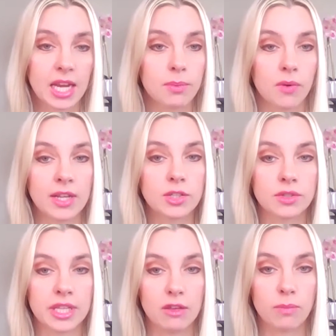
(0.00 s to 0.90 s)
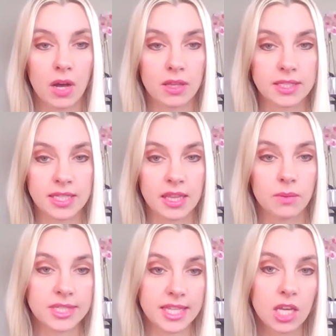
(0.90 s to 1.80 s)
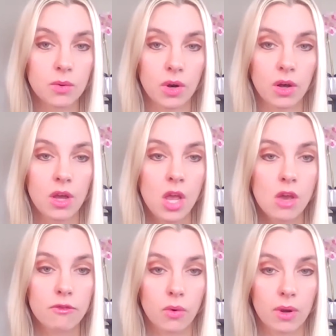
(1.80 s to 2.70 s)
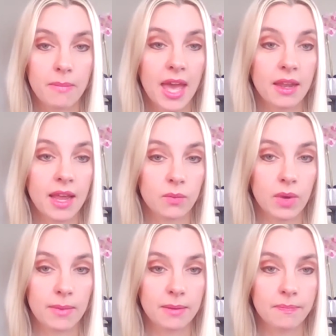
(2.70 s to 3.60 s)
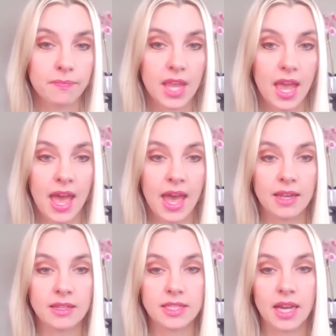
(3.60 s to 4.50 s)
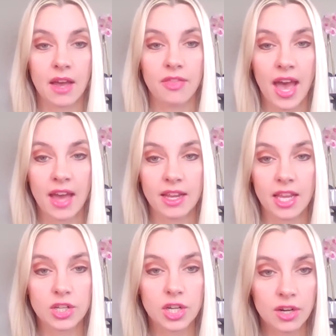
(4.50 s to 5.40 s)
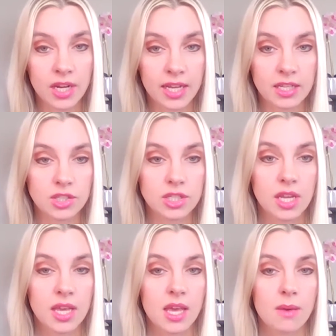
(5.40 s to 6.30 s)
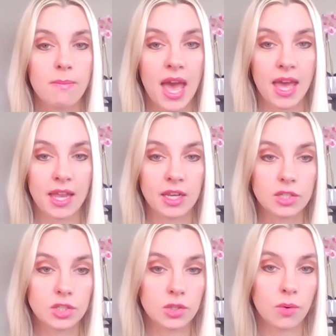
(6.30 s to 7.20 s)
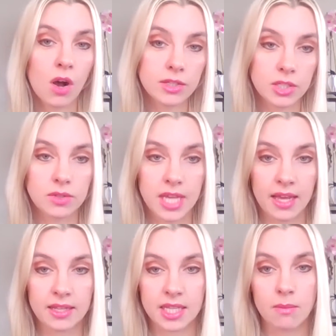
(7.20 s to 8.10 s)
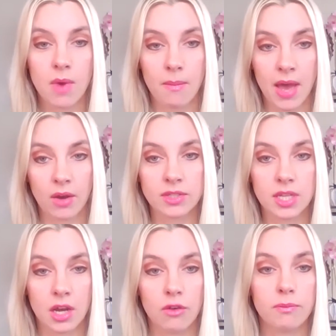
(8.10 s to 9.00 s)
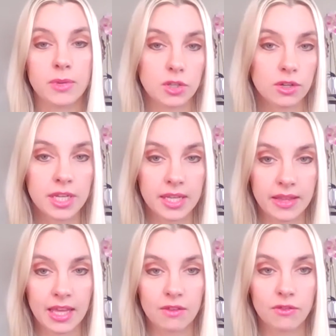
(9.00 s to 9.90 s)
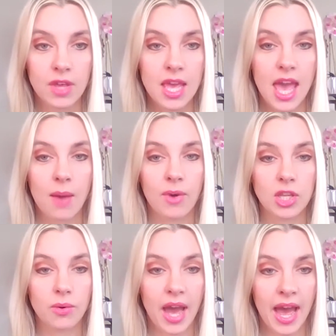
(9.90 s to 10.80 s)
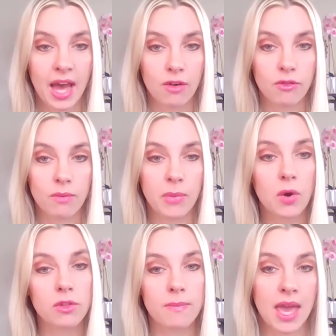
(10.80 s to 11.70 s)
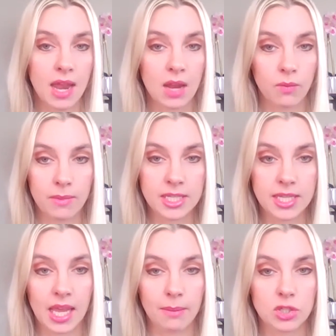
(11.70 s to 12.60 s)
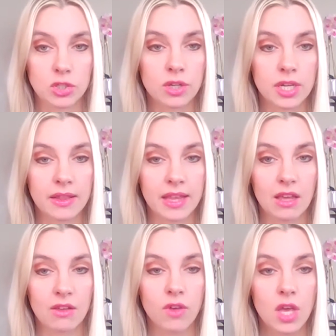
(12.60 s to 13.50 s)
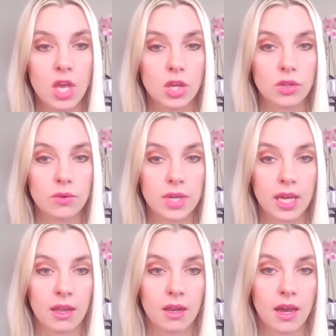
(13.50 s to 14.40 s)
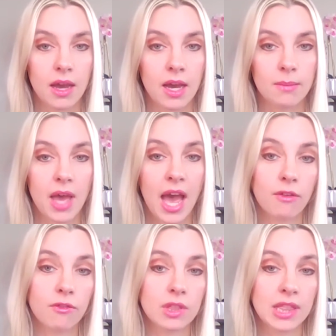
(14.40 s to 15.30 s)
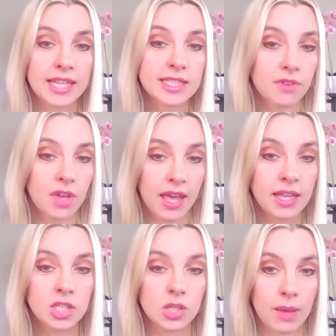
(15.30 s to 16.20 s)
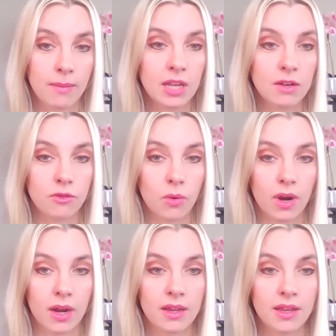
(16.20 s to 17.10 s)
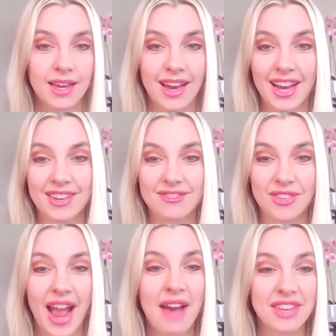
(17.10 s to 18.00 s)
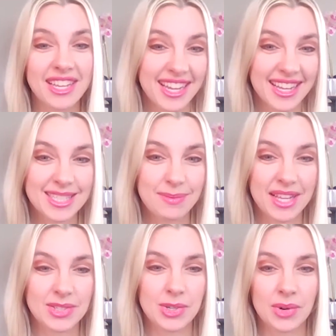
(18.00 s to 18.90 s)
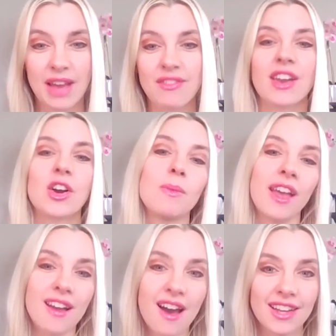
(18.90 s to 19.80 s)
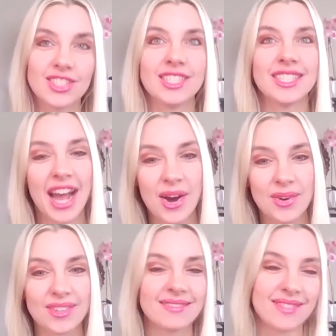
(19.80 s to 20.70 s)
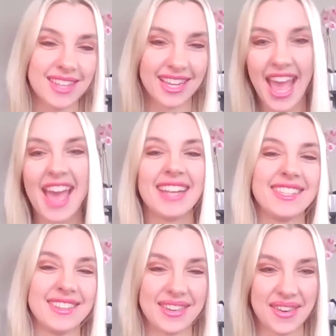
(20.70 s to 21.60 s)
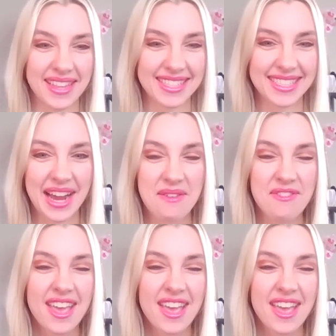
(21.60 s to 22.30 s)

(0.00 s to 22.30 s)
a parental leave policy that was equal for men and women. And that encouraged men to also take some amount of paternity leave. And when you have both men and women taking paternity leave, you can have less of a hit to women for having kids, because you don't have that, oh my God, she's out again, all this stuff,